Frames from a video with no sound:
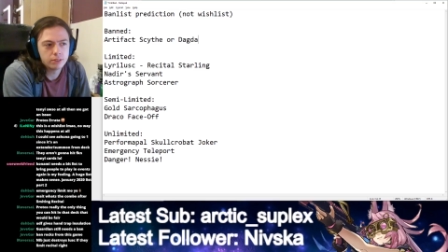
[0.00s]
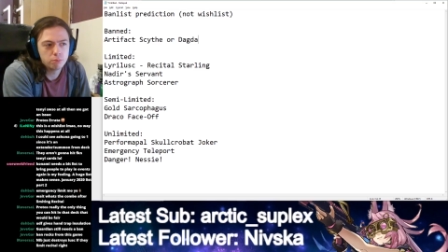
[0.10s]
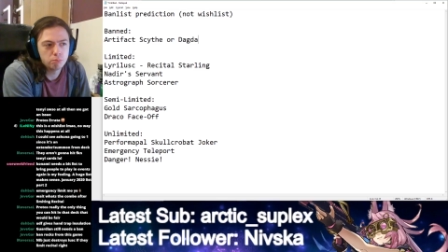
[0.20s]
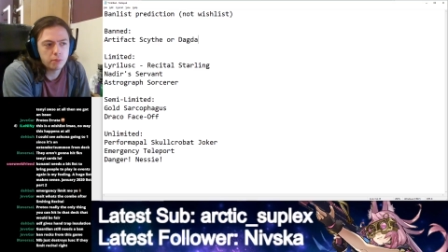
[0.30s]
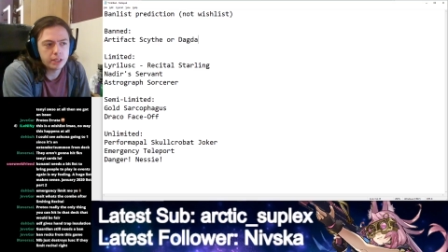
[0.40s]

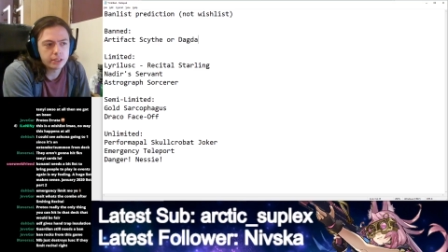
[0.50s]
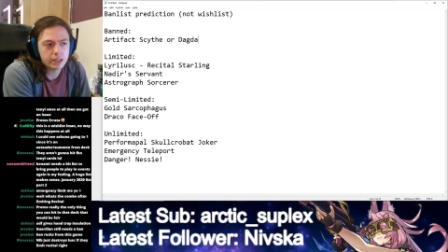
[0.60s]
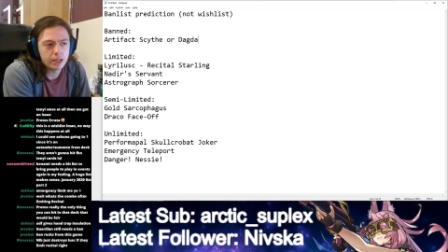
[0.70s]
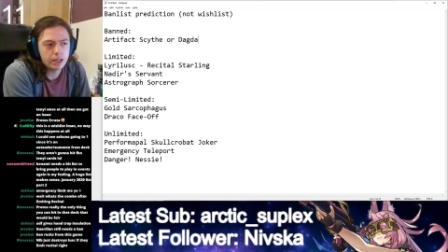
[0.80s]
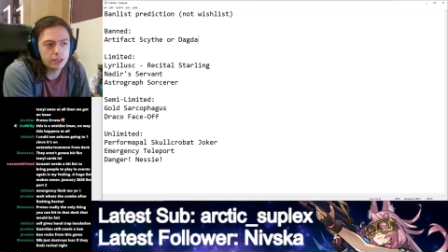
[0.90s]
make
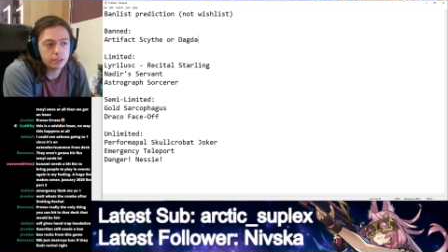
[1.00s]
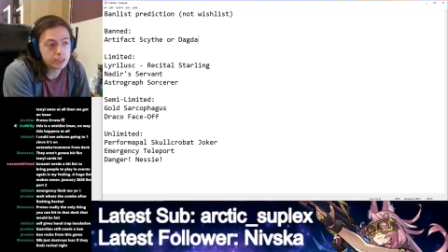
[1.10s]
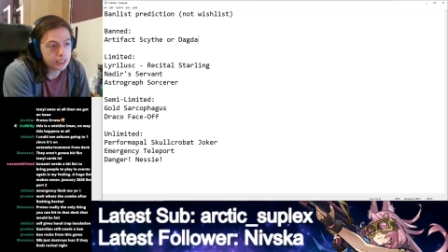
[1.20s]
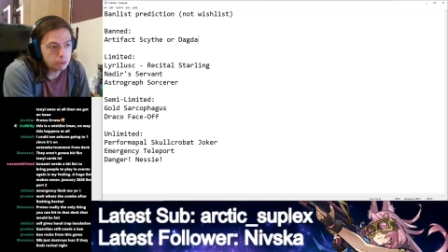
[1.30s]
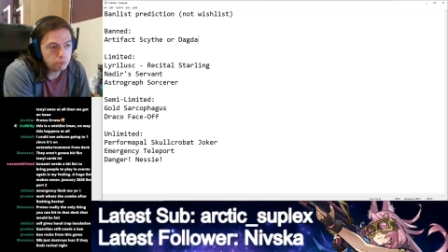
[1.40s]
an
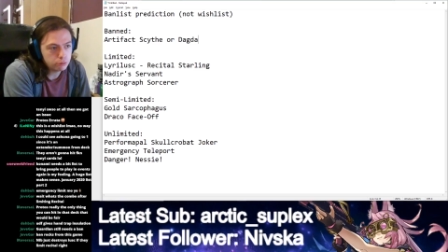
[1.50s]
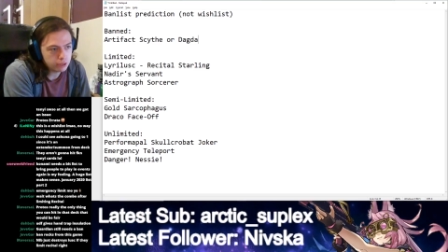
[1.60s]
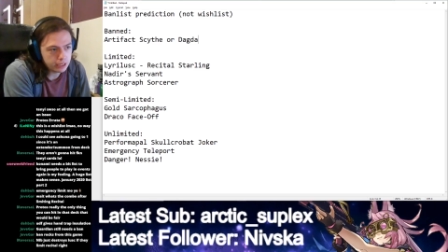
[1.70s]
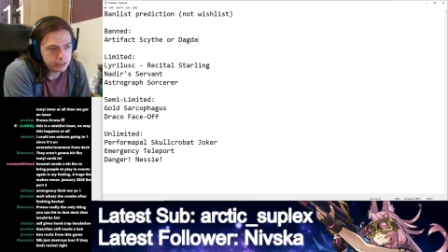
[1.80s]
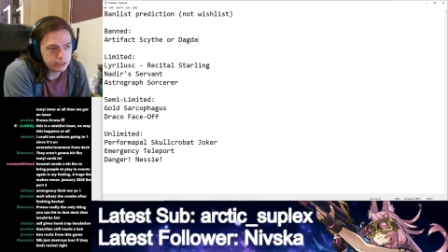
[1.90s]
assembled
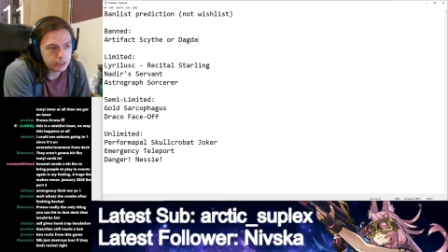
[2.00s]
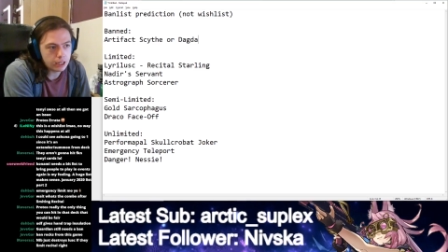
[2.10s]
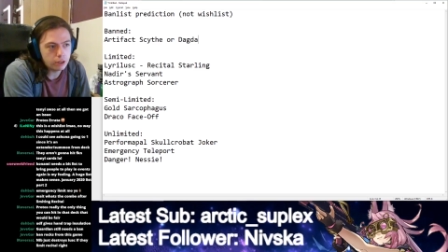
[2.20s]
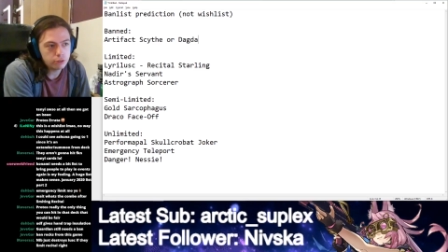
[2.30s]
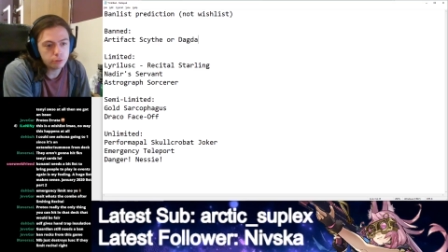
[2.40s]

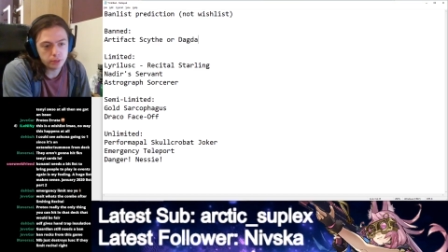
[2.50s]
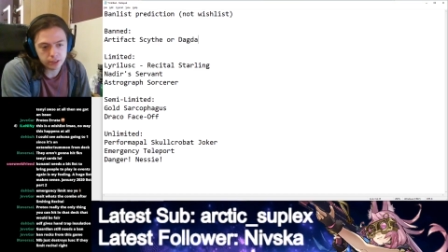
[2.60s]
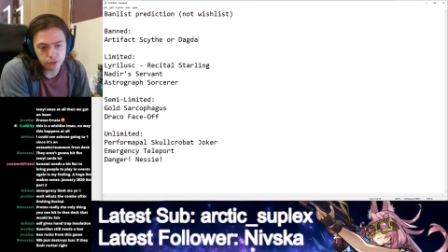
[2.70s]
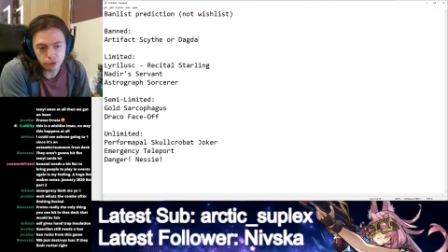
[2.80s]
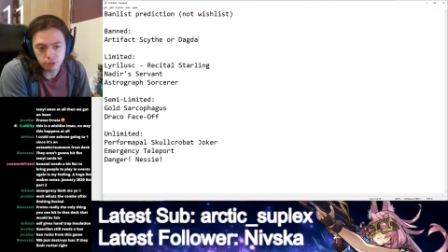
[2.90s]
Nightingale to
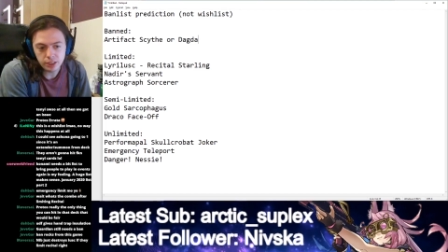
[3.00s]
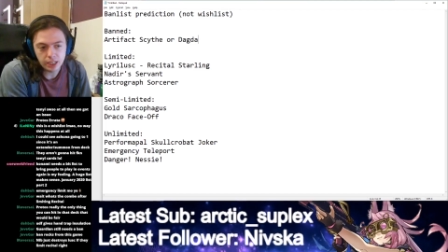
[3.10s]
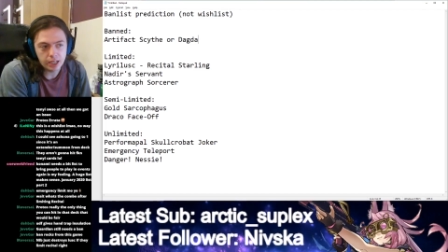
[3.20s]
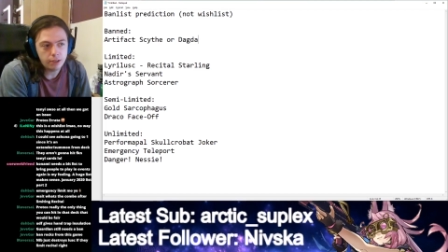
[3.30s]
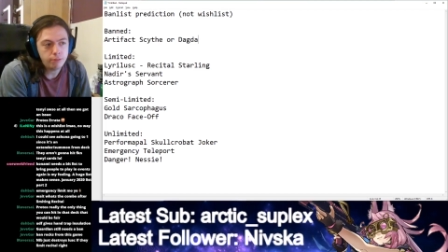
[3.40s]
make
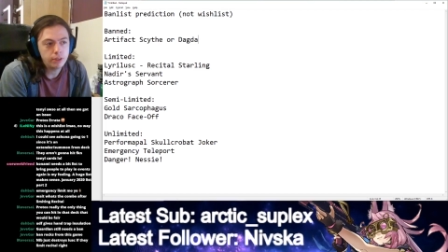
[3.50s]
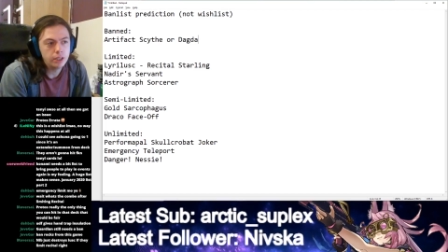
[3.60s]
UDF.